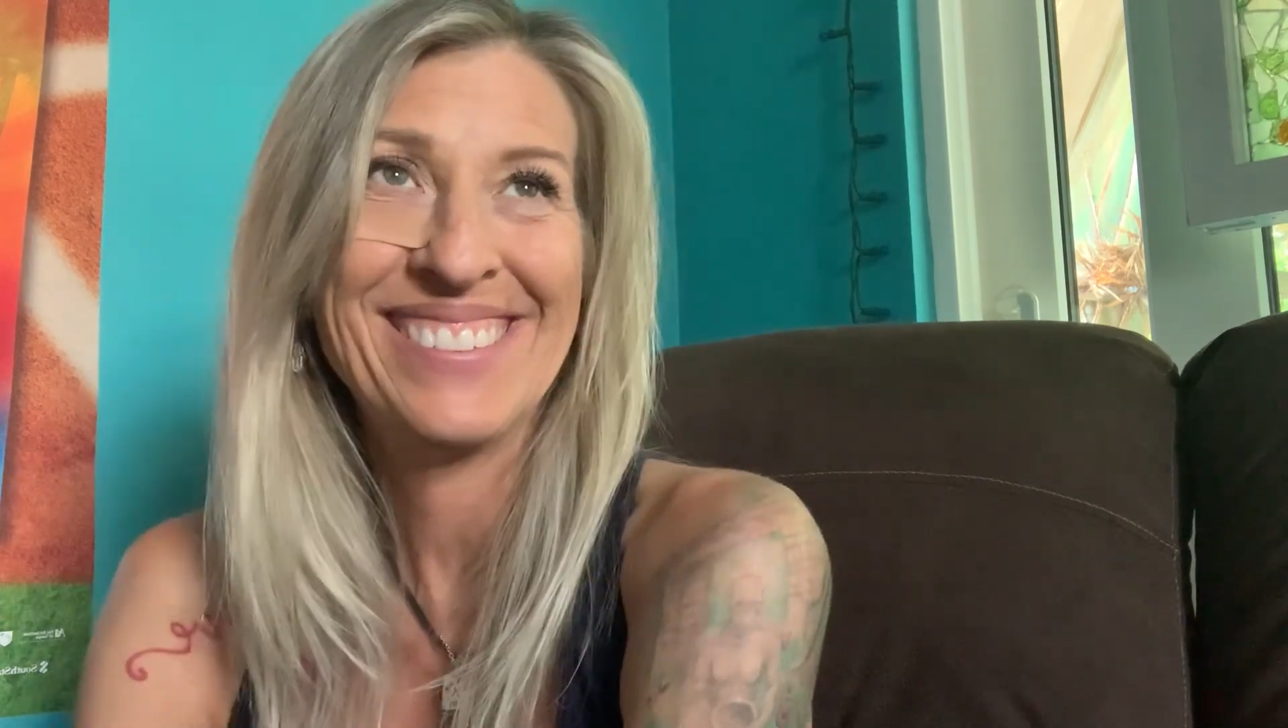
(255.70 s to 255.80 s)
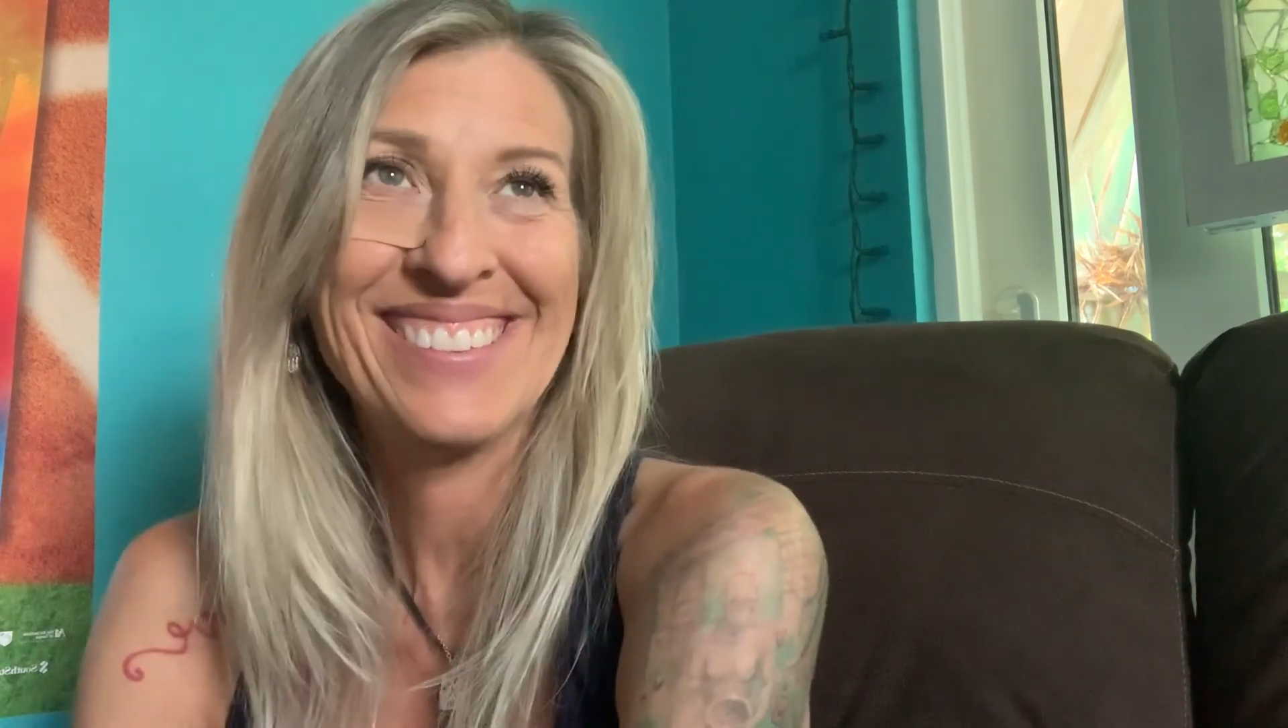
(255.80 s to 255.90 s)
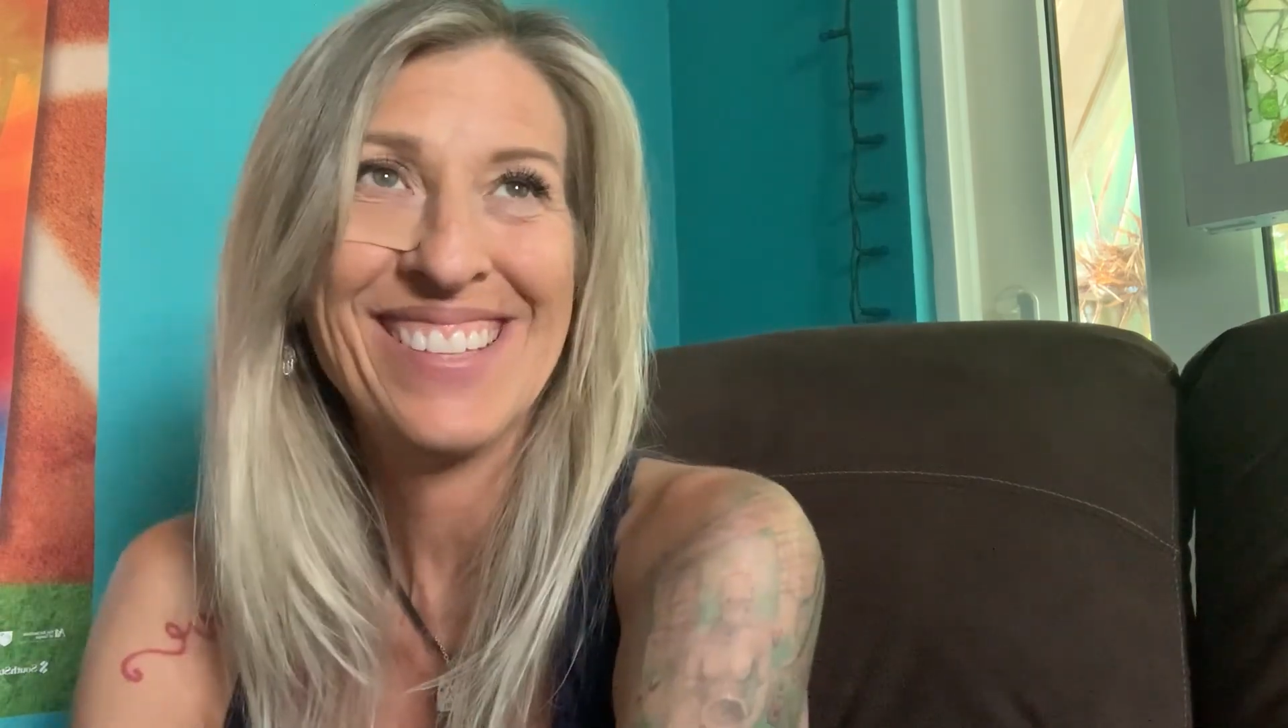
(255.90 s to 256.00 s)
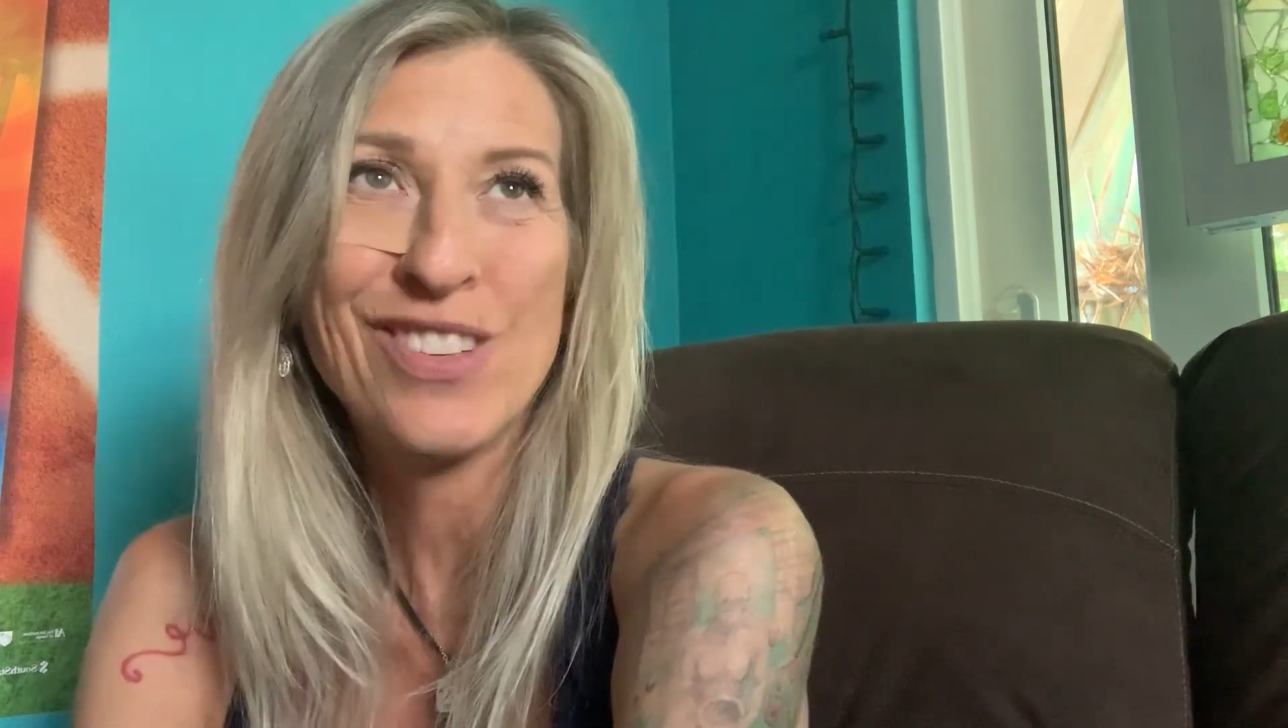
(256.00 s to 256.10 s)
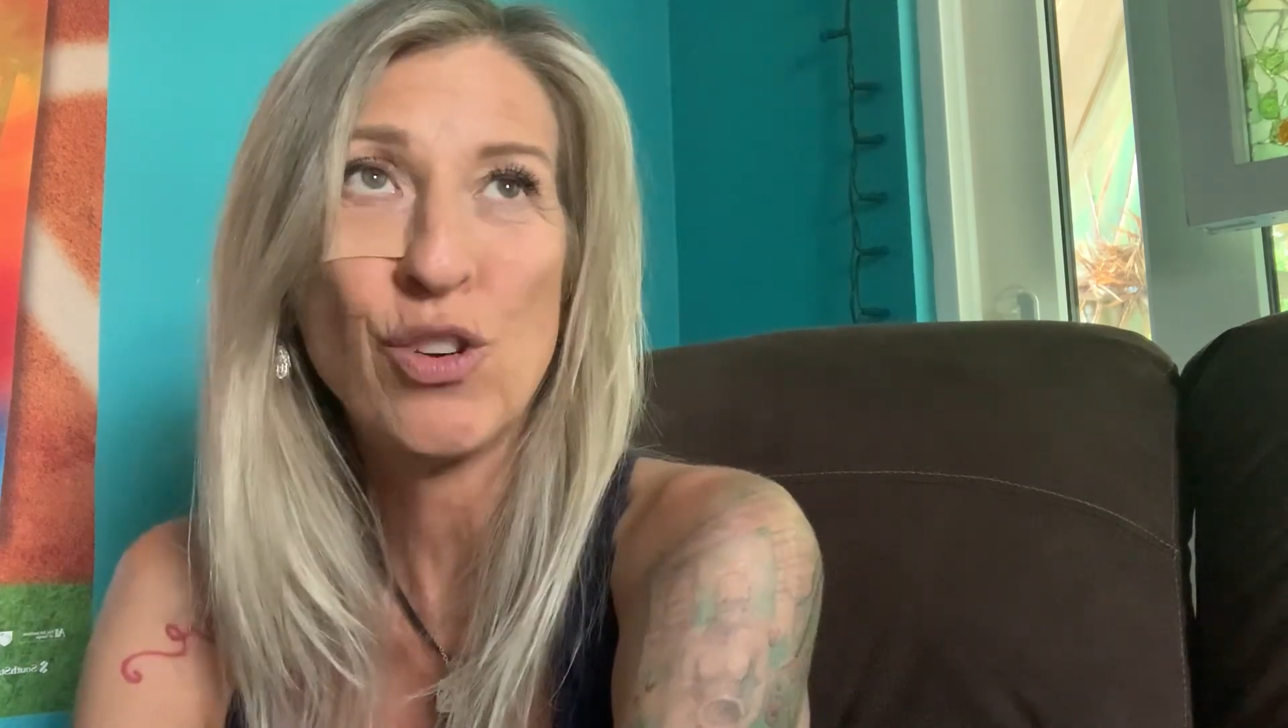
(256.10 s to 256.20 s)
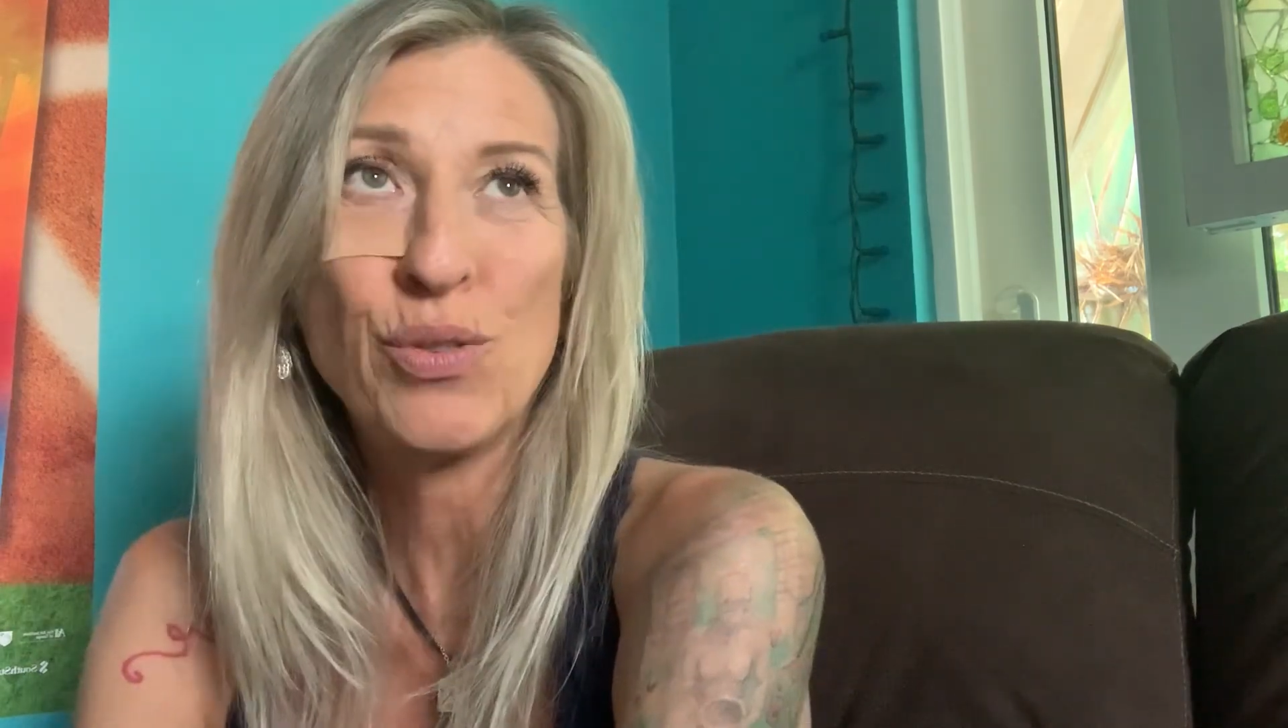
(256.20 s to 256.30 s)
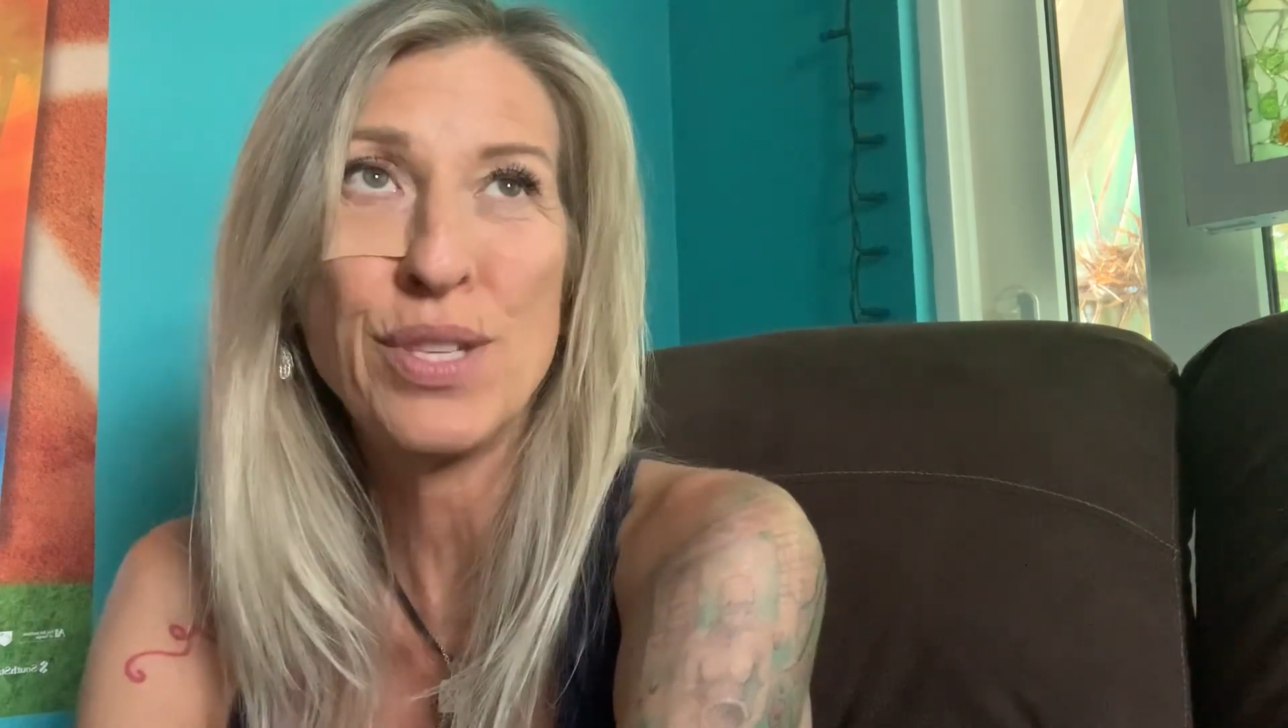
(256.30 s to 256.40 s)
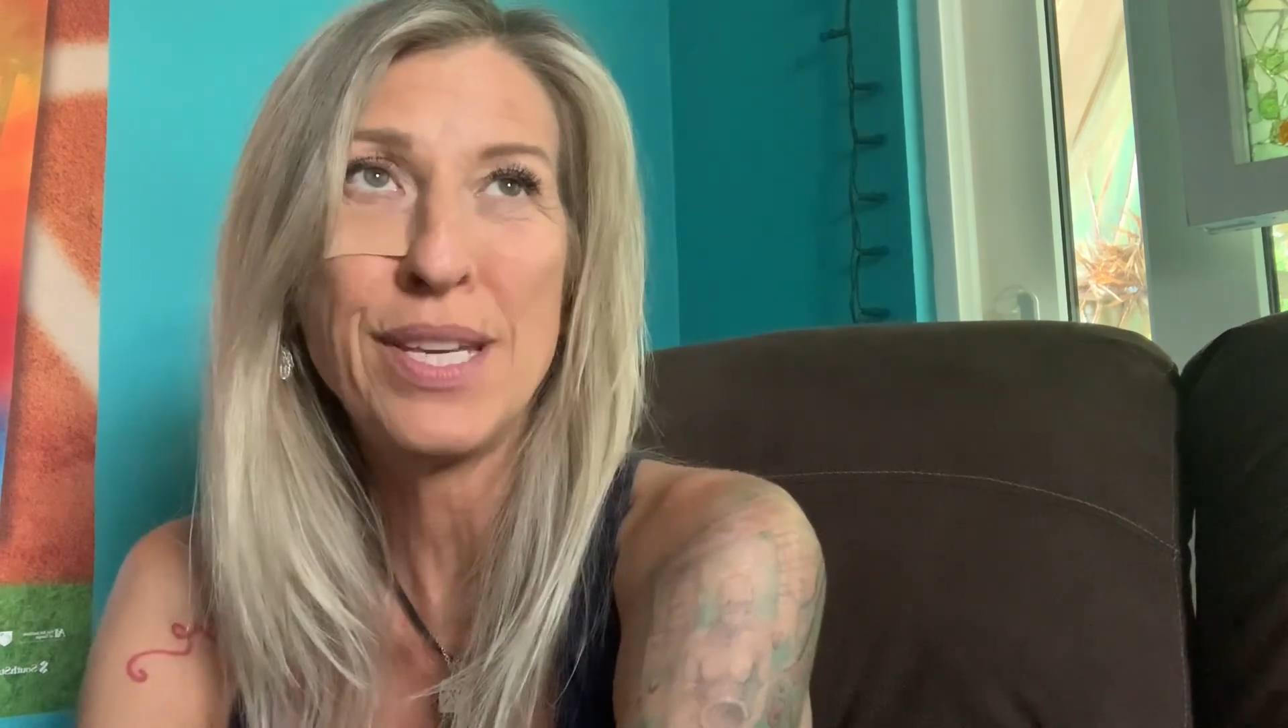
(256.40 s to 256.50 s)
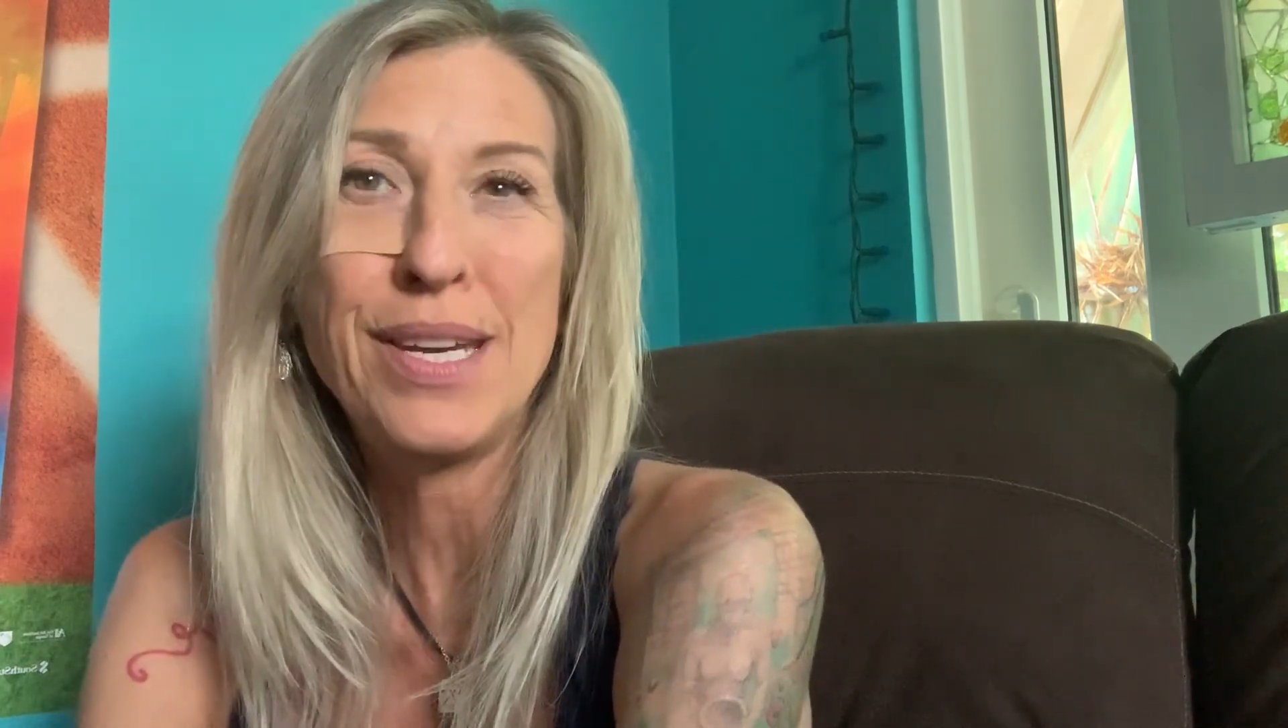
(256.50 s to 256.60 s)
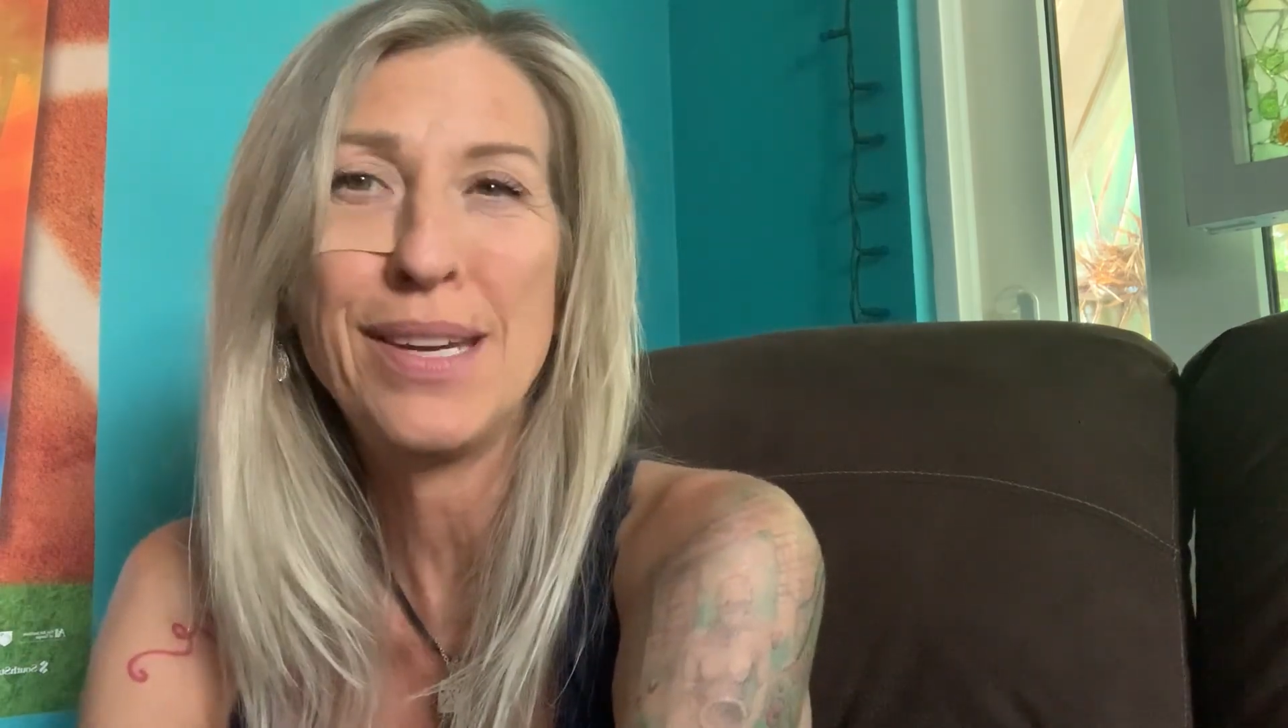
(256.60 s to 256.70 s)
Circle
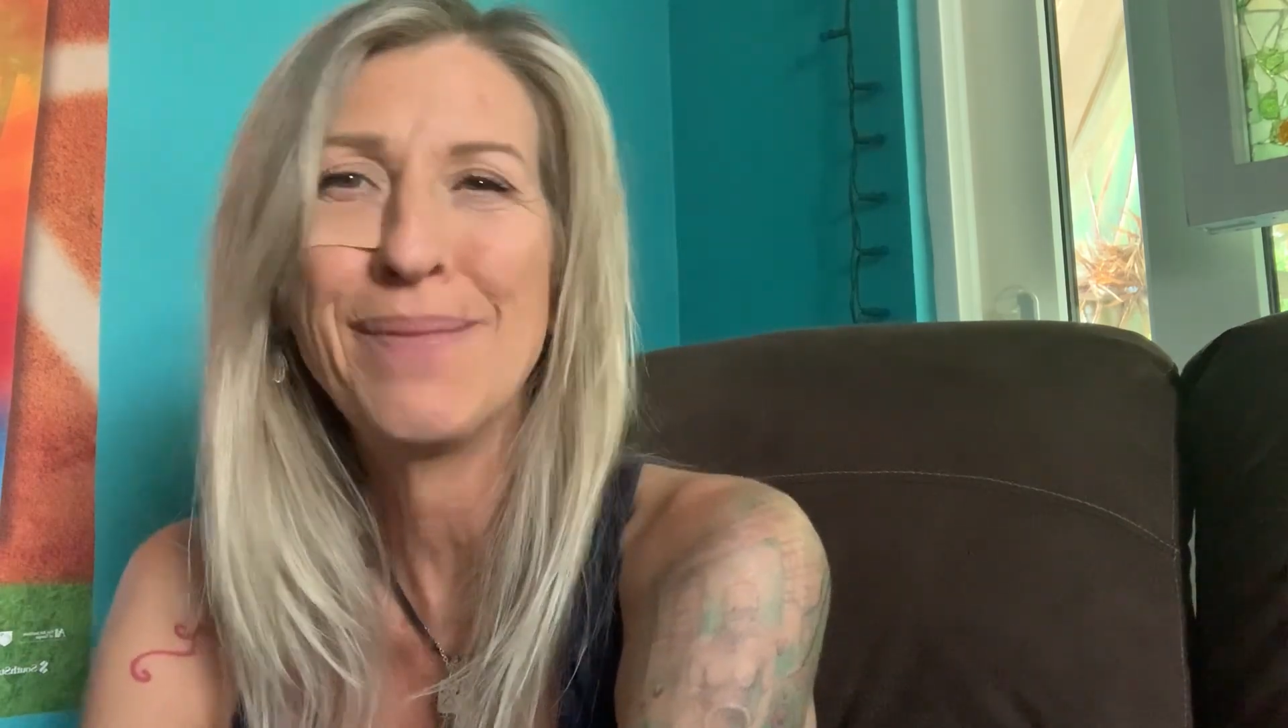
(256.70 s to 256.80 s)
C.